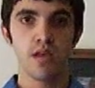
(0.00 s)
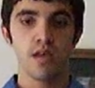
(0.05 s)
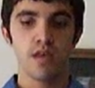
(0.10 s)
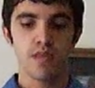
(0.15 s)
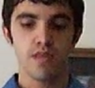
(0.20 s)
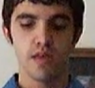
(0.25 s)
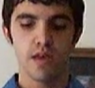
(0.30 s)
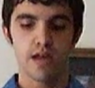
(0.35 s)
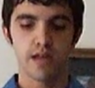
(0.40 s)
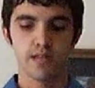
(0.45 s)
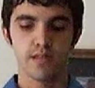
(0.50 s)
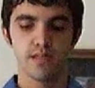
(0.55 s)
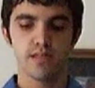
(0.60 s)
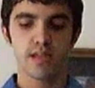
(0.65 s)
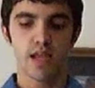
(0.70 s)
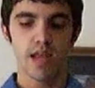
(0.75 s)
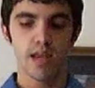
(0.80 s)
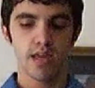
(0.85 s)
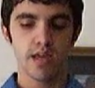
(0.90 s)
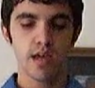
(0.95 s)
that
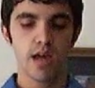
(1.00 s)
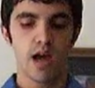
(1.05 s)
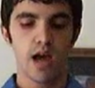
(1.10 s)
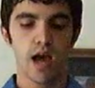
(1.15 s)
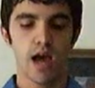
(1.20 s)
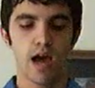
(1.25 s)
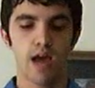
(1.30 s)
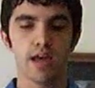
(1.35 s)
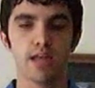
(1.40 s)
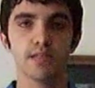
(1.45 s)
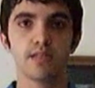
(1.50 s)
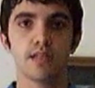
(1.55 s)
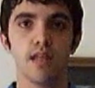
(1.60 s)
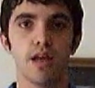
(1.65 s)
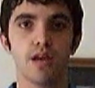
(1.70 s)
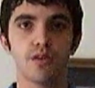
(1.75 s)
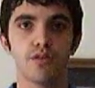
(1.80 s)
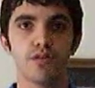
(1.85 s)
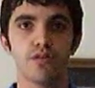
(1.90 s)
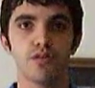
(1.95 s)
setting high
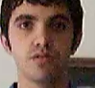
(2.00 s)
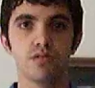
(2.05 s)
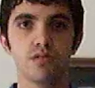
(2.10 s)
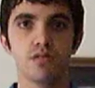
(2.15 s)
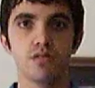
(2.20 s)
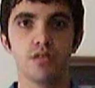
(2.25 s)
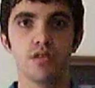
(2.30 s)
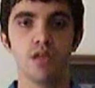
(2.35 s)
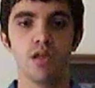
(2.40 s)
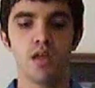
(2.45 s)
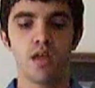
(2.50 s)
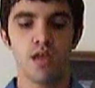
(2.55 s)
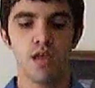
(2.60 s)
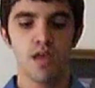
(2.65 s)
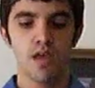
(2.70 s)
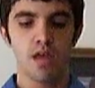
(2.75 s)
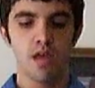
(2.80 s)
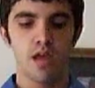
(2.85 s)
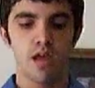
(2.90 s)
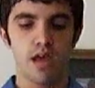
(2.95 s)
standards
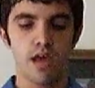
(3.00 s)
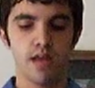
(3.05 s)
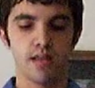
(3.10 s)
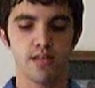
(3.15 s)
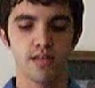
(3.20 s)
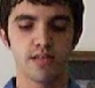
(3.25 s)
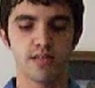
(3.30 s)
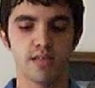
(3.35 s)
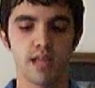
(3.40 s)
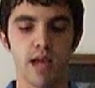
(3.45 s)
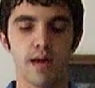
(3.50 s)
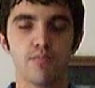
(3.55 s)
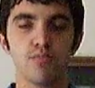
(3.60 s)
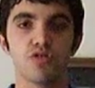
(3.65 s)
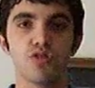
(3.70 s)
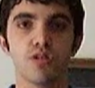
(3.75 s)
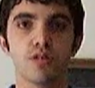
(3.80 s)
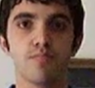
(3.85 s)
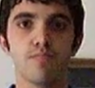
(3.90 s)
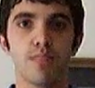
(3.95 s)
and
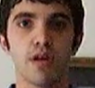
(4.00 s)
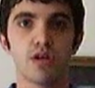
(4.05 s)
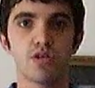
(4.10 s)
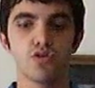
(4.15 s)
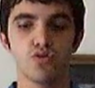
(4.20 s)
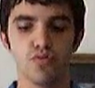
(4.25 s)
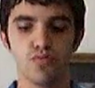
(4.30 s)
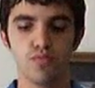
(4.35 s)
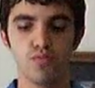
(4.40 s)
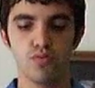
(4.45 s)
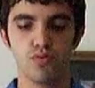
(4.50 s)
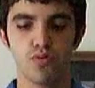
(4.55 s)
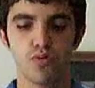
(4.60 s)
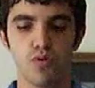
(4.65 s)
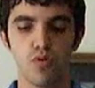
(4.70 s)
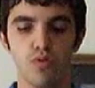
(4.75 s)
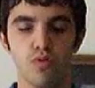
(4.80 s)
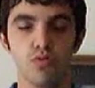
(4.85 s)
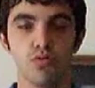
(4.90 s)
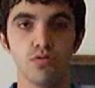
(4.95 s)
establishing measurable
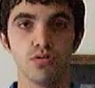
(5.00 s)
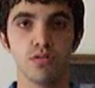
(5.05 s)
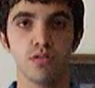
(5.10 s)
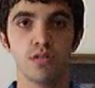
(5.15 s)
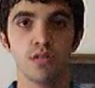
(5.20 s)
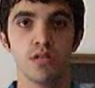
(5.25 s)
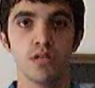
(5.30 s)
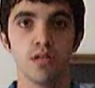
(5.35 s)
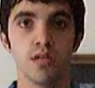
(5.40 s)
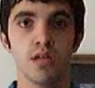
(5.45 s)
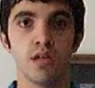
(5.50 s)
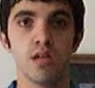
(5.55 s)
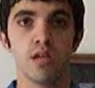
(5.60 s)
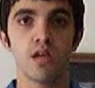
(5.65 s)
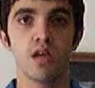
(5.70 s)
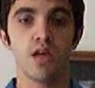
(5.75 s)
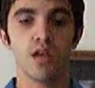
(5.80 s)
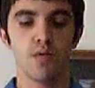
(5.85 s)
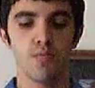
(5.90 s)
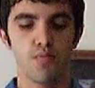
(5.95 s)
goals
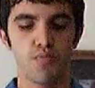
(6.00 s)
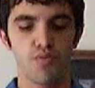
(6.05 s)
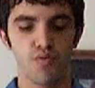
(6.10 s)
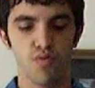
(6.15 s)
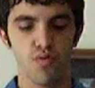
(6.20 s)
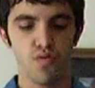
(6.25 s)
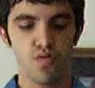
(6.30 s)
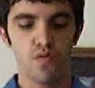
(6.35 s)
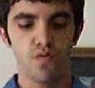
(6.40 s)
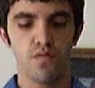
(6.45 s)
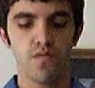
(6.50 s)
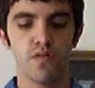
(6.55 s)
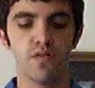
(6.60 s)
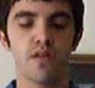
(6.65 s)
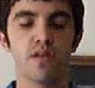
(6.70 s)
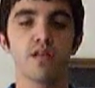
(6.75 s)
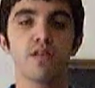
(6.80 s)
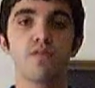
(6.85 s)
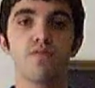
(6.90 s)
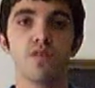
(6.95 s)
can improve
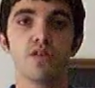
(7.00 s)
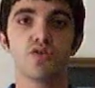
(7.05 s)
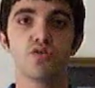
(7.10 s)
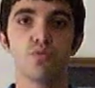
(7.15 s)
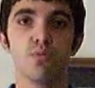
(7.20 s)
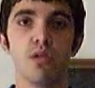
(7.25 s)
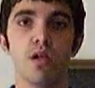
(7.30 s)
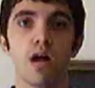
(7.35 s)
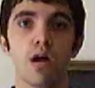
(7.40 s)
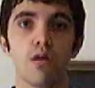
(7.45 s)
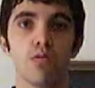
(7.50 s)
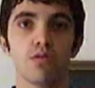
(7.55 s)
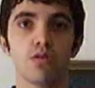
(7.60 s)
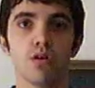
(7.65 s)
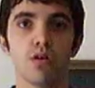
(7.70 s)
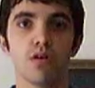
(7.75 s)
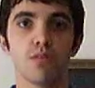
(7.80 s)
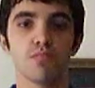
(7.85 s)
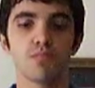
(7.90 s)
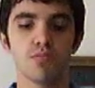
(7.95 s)
individual
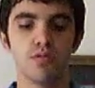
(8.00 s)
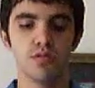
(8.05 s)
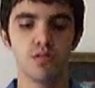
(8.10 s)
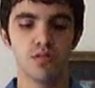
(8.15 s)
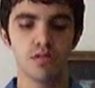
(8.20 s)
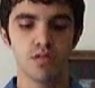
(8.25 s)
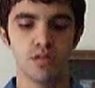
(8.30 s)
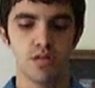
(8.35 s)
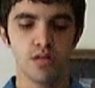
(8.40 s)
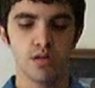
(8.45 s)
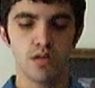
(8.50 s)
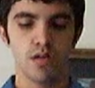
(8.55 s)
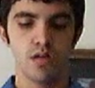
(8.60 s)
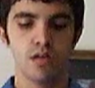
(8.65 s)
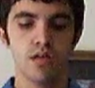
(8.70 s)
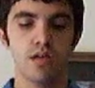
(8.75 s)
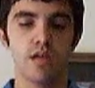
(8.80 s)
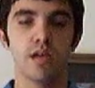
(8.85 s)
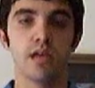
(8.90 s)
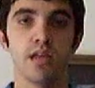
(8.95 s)
outcomes
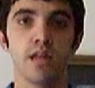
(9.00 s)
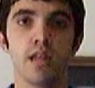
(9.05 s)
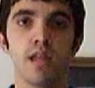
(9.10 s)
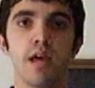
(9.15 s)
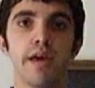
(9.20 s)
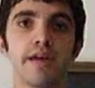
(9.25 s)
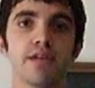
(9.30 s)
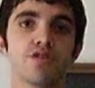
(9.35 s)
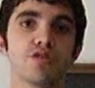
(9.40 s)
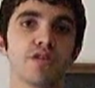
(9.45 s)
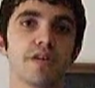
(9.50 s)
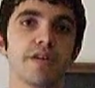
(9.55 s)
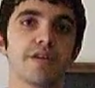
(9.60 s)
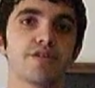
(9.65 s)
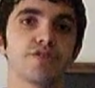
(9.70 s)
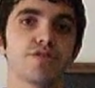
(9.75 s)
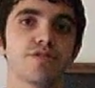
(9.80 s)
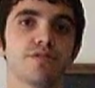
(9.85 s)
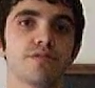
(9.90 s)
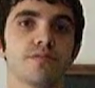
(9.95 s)
in
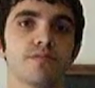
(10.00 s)
education.